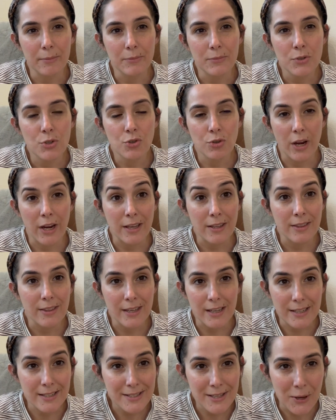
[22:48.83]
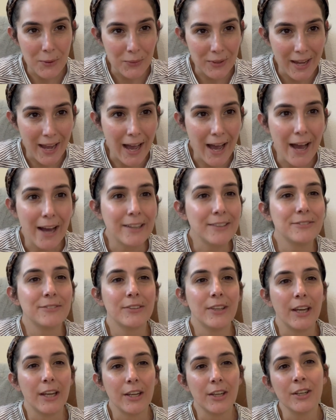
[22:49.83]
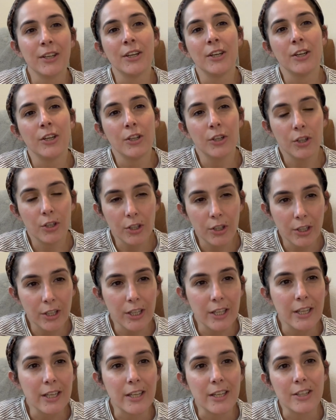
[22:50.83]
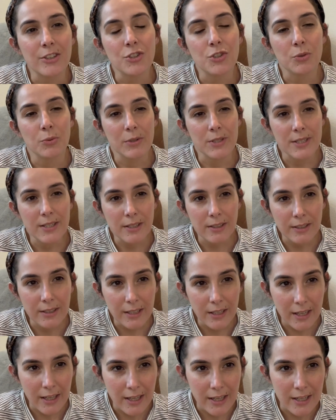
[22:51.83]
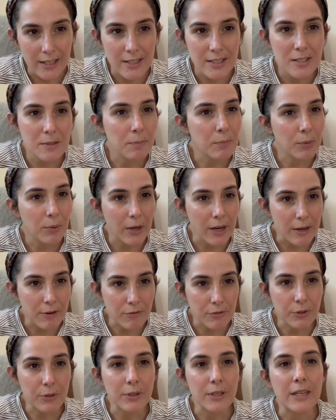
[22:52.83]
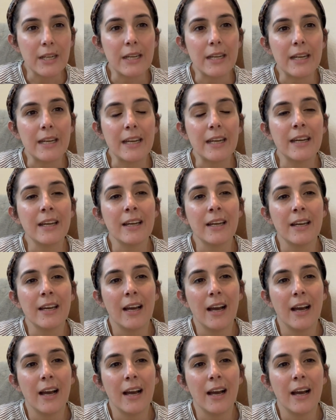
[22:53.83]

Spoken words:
strength things that we have, like courage, resilience, bravery.